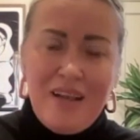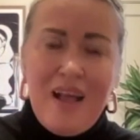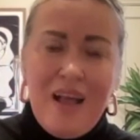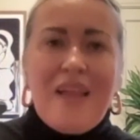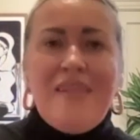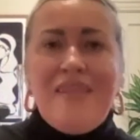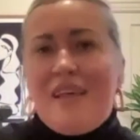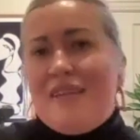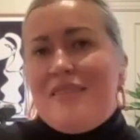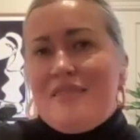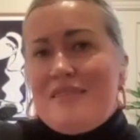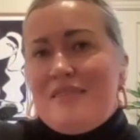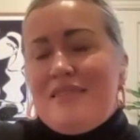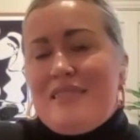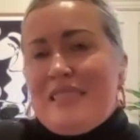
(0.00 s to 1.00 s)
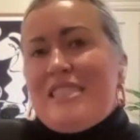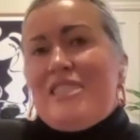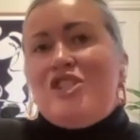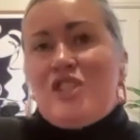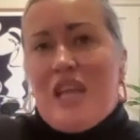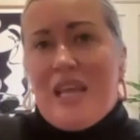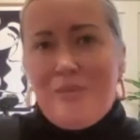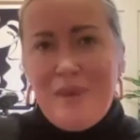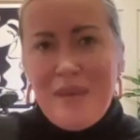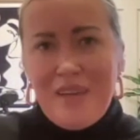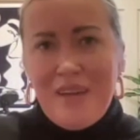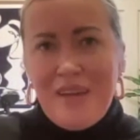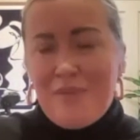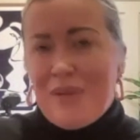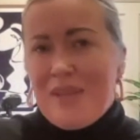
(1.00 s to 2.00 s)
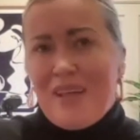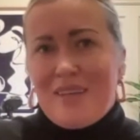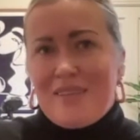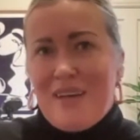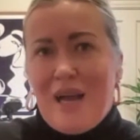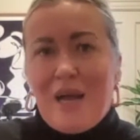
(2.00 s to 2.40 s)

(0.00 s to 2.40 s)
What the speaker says: and then de-shame it and be like,